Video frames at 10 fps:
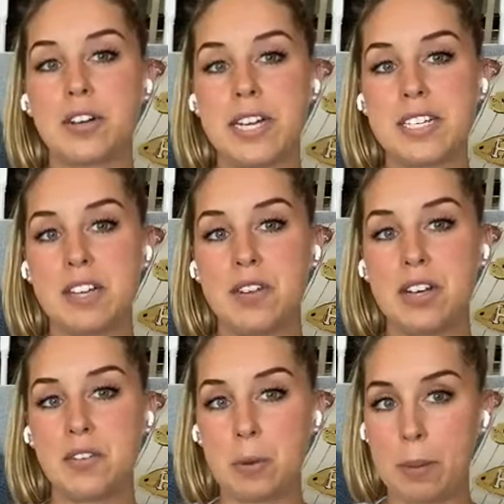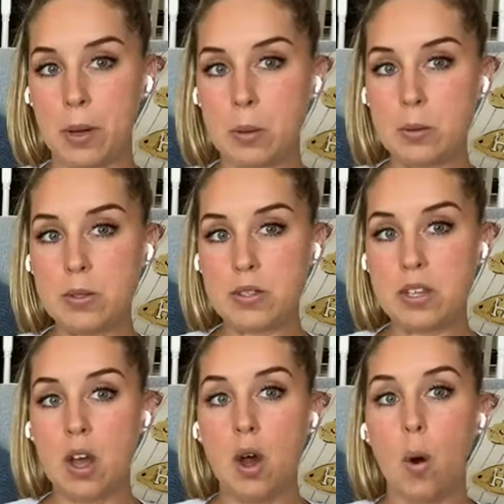creativity for
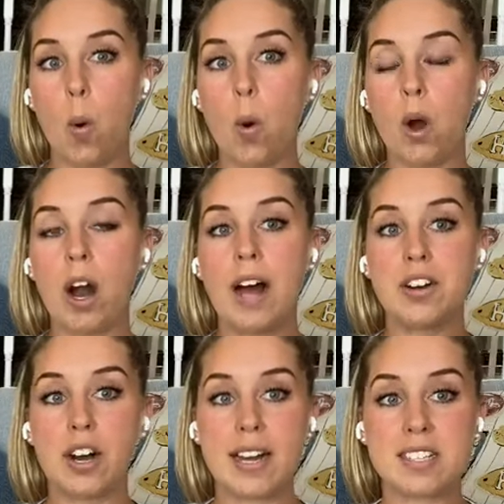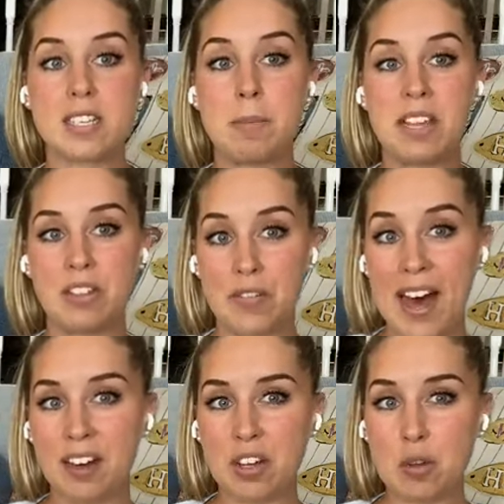posts or underestimate the
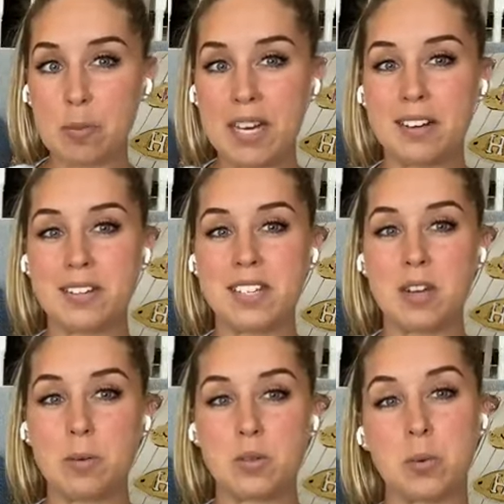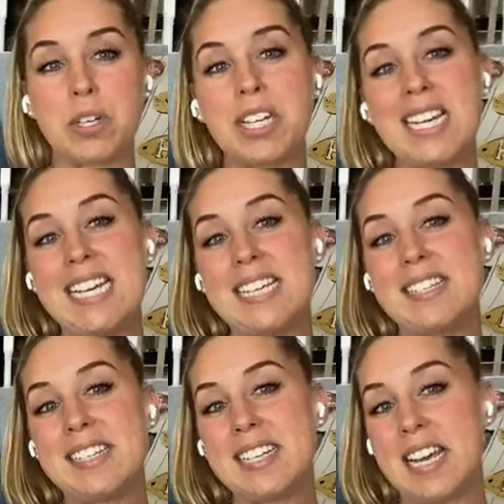value because it was really
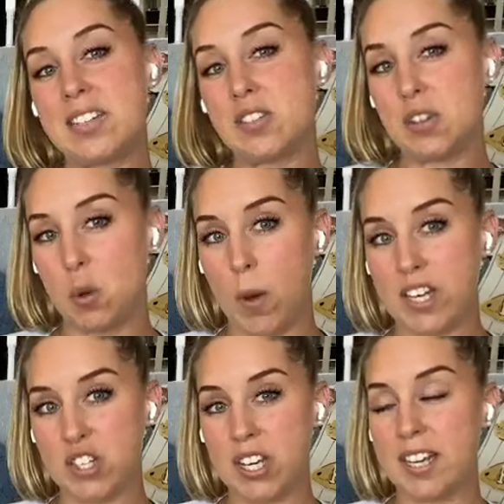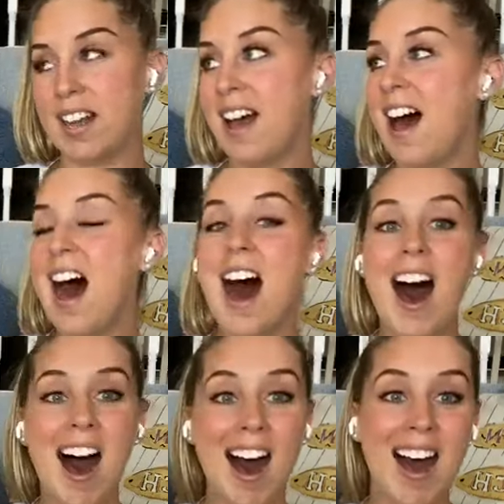easy to answer the question.
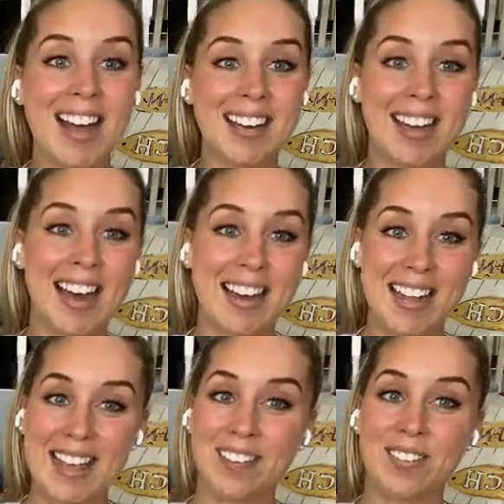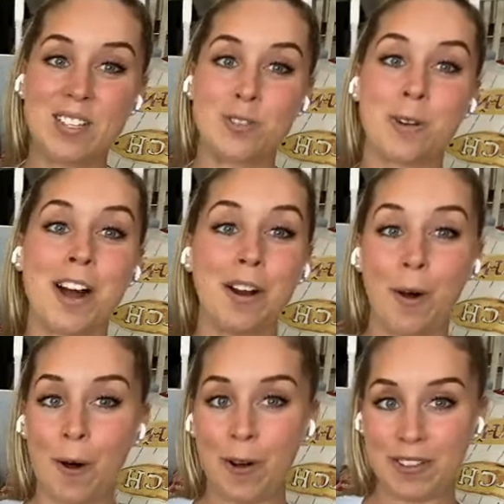I get in this rut
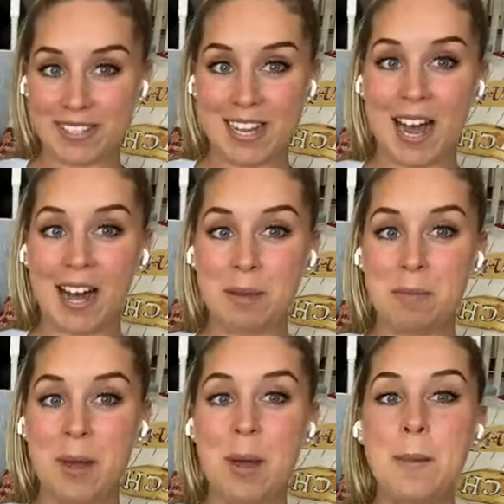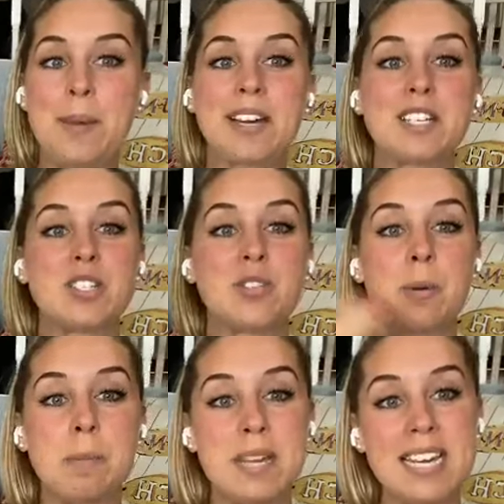all the time because for
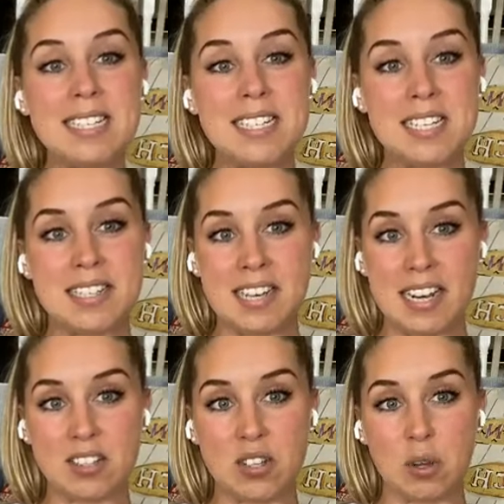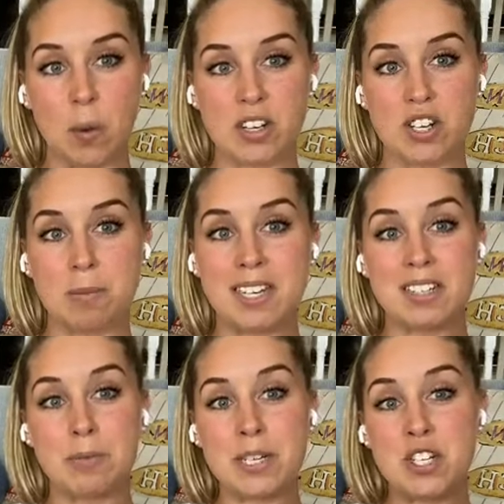me, it's easy to answer the question because
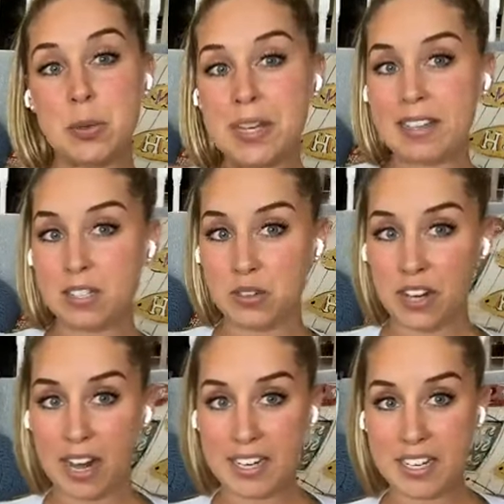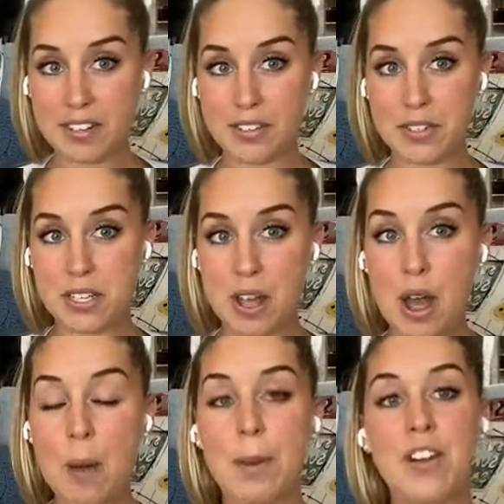I've been doing this for 9 years.
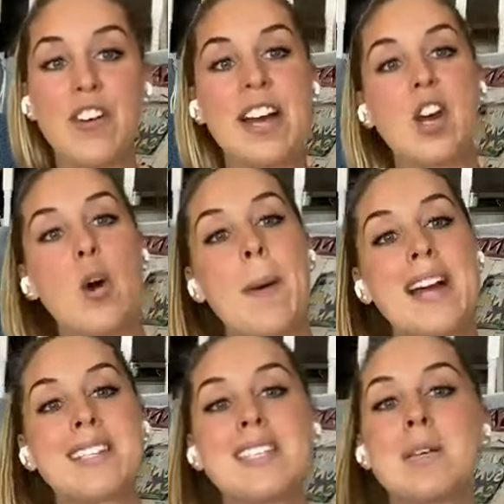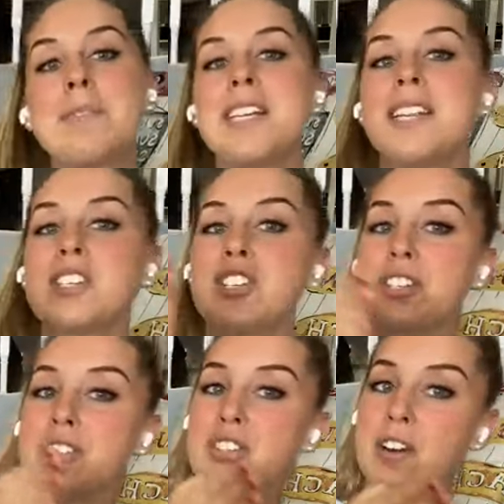But if I go back to somebody that's
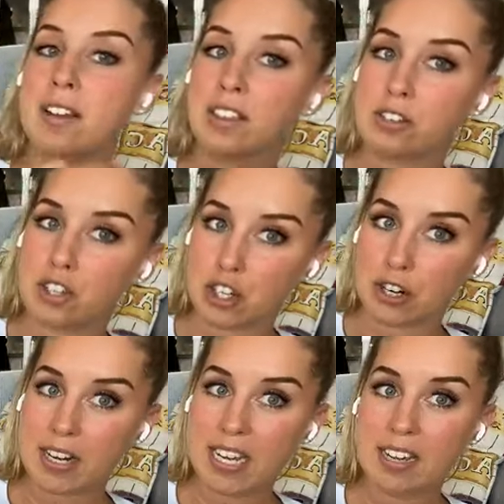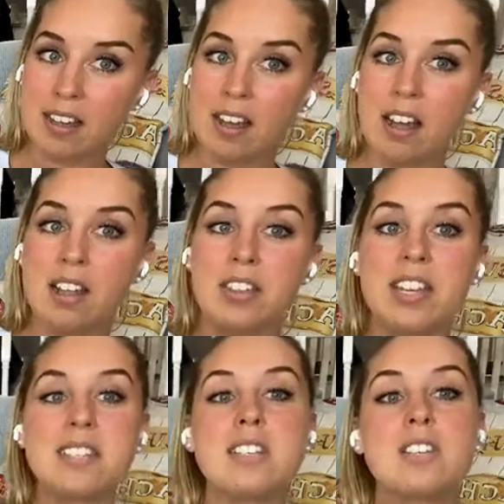just starting their journey,
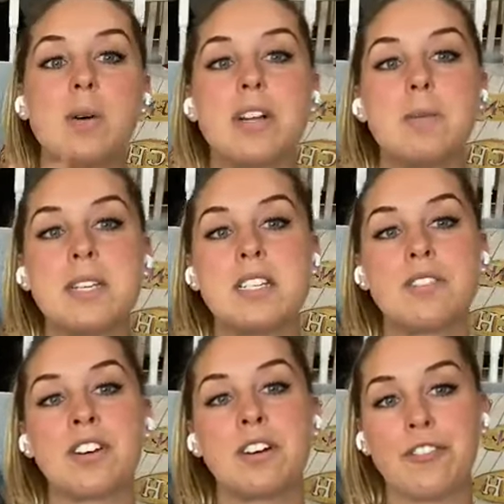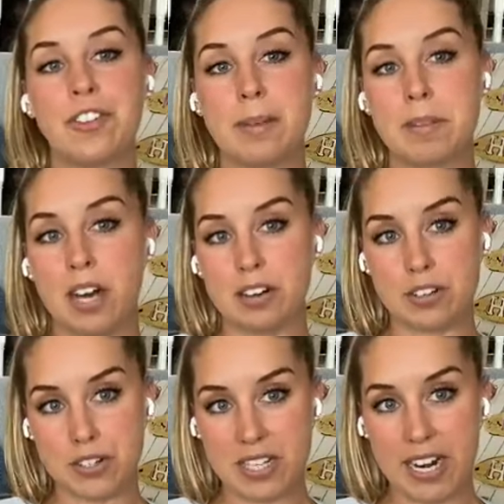this is going to be difficult for them to
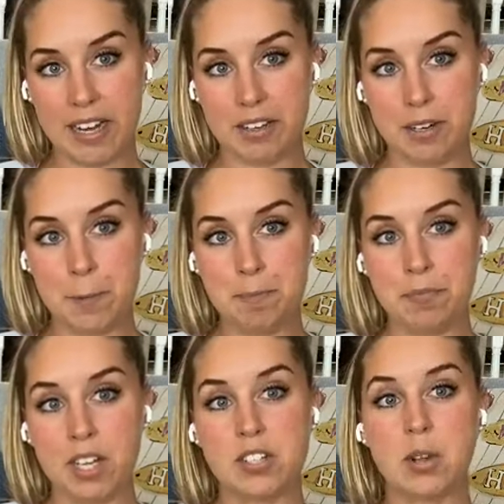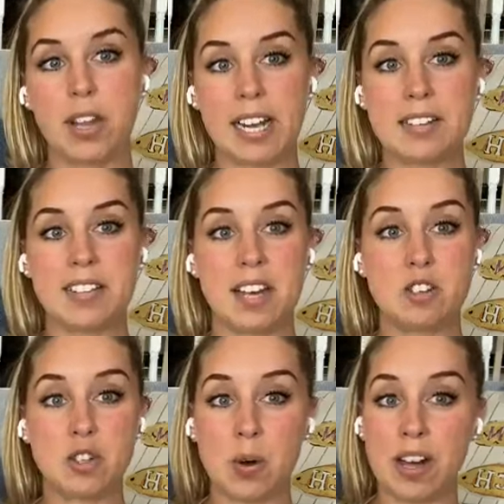understand. So like I
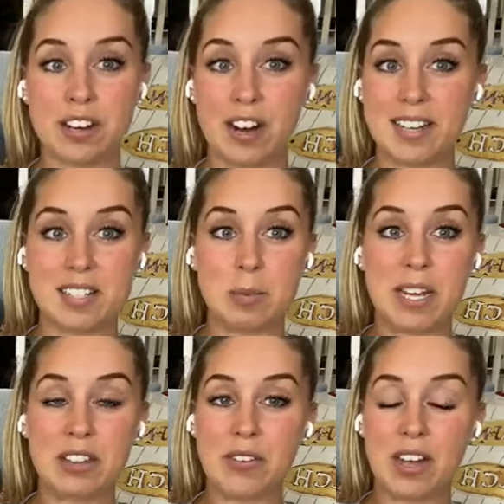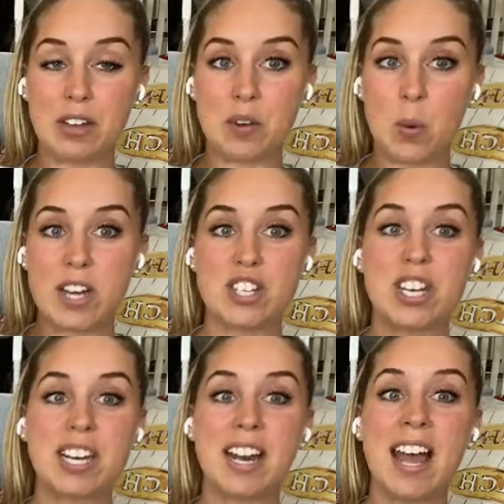said, don't underestimate the value of a
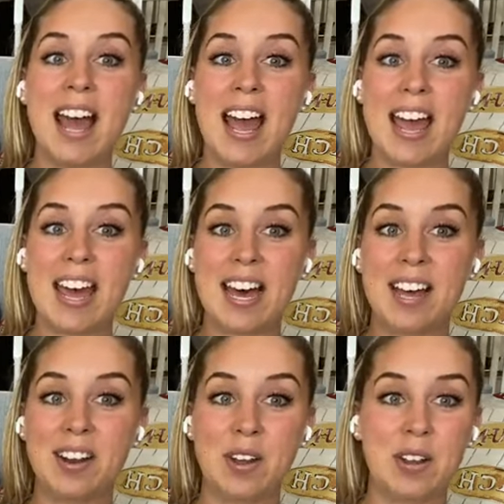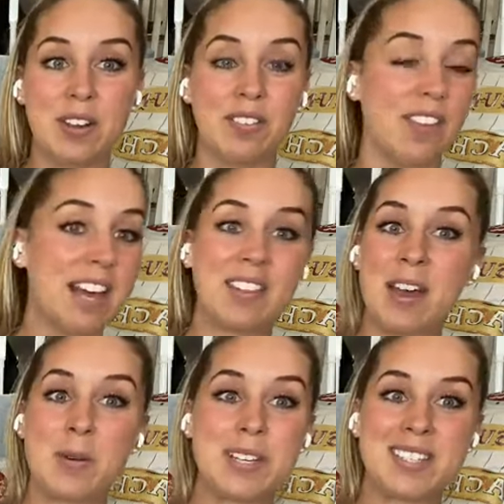question. And like
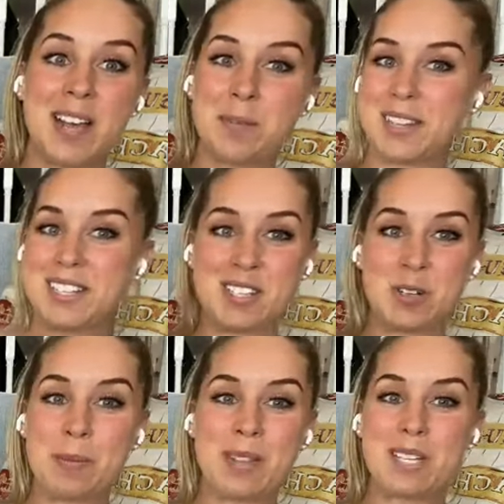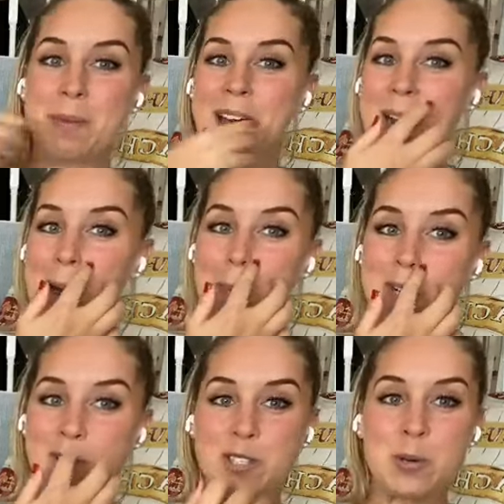they always say, when they teach you this back in
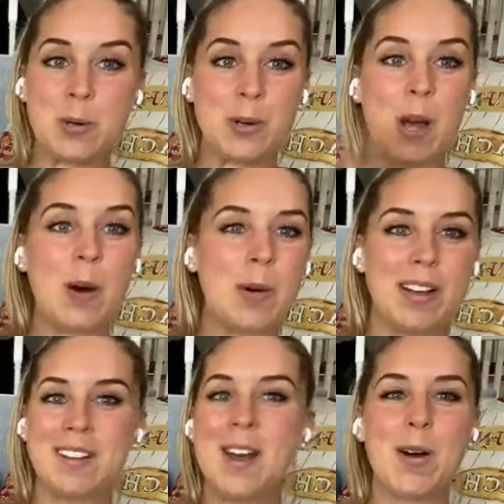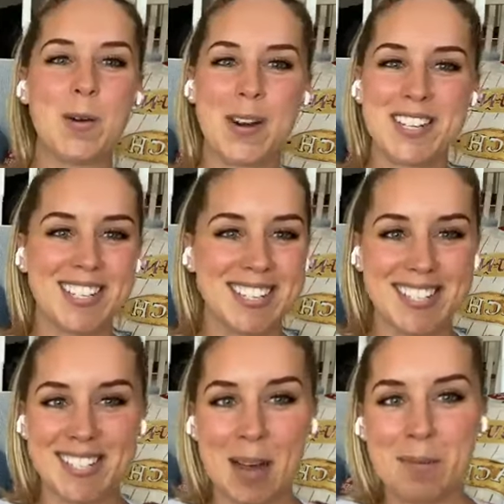elementary school, no question
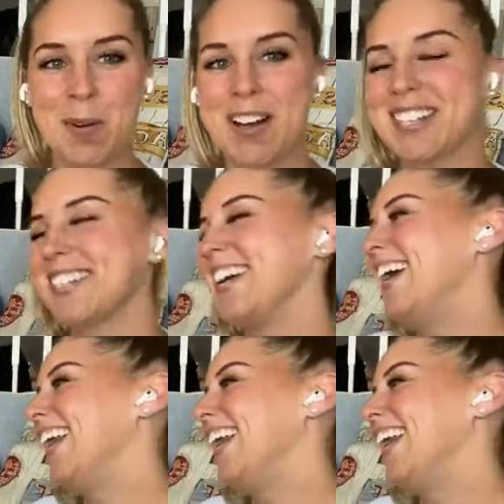is a dumb question.